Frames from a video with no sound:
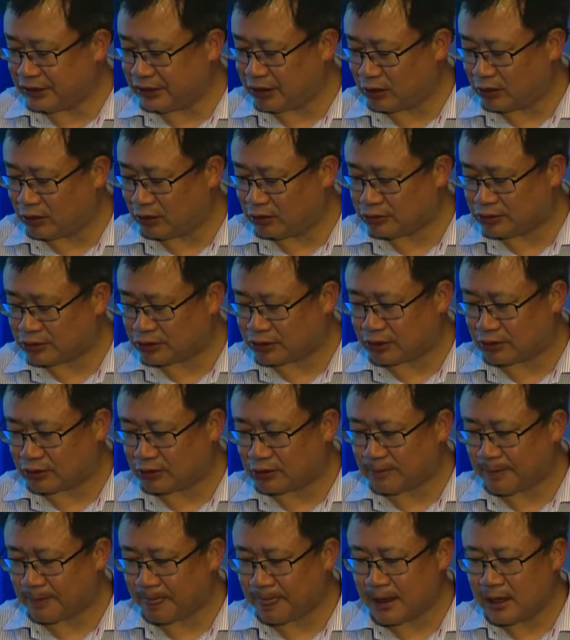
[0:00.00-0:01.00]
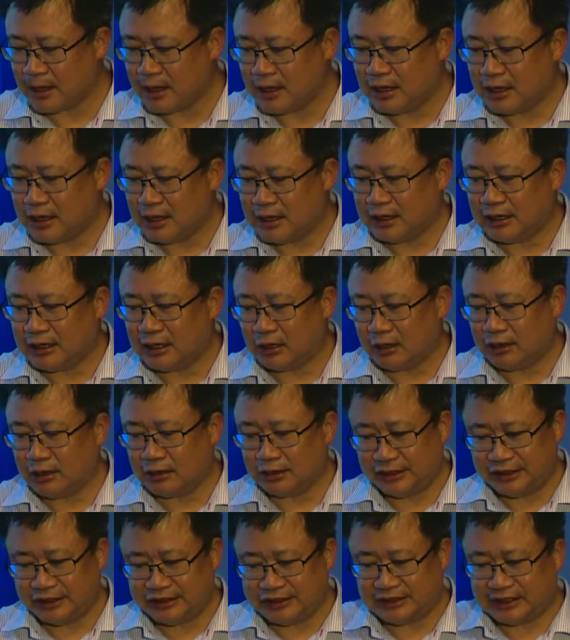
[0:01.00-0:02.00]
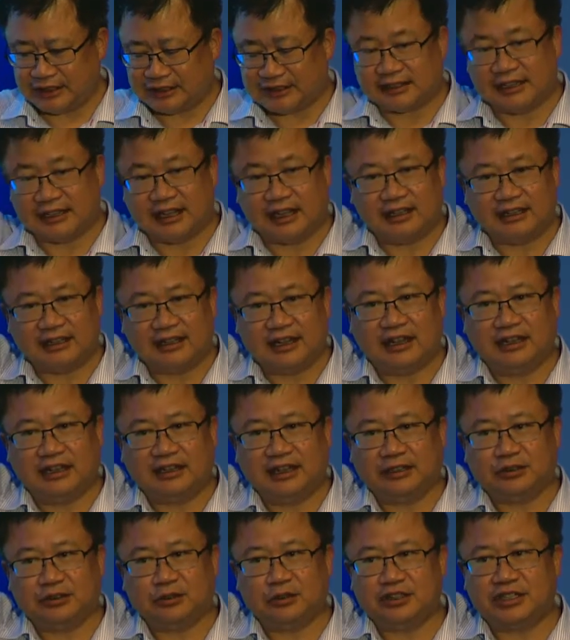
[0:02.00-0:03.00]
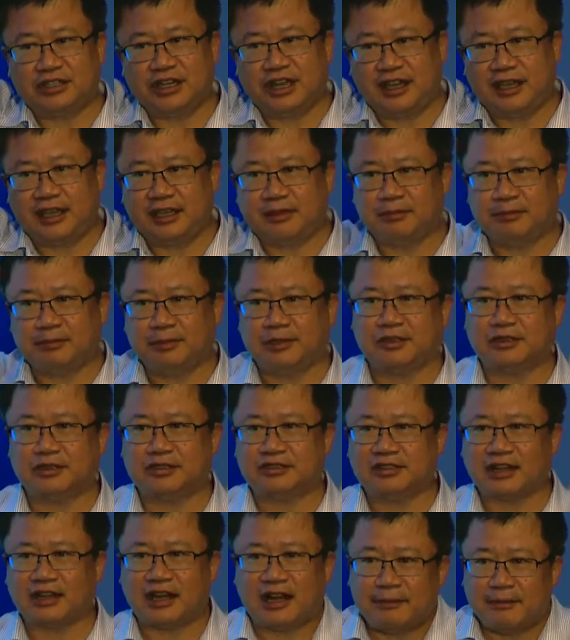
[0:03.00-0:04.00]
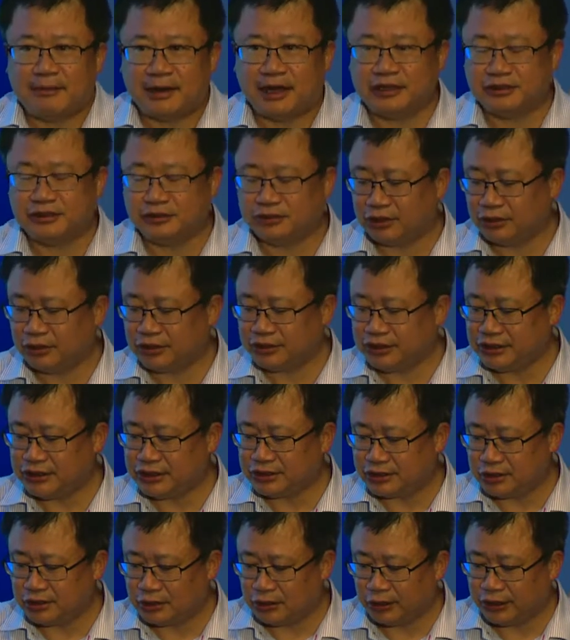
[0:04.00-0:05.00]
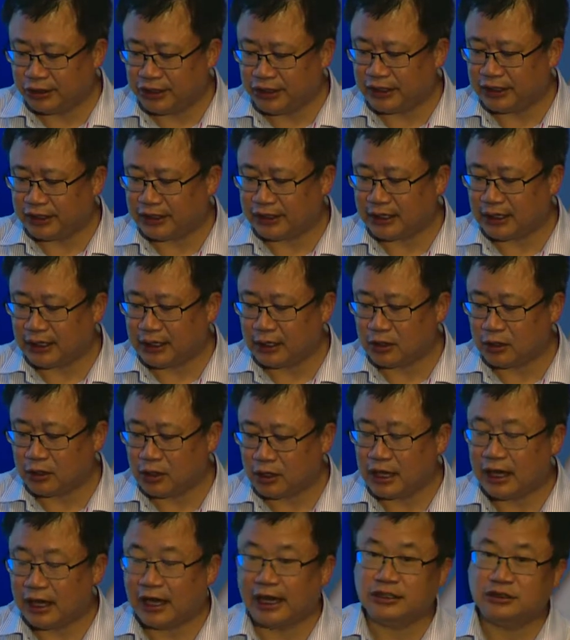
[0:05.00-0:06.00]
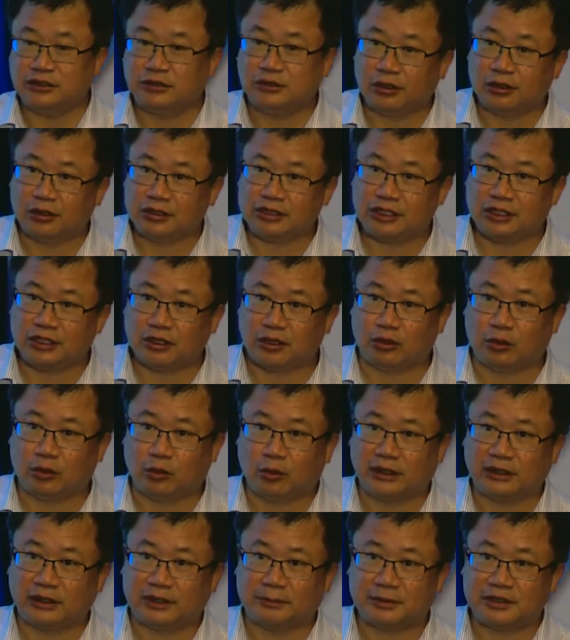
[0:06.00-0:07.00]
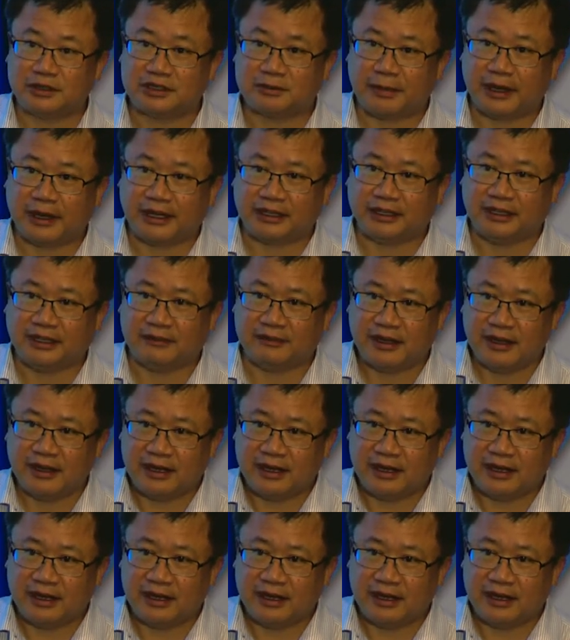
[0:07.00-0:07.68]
also. Now, this is a slide I like to share because I'm a hydrologist, so looking at the hydrology or water perspective,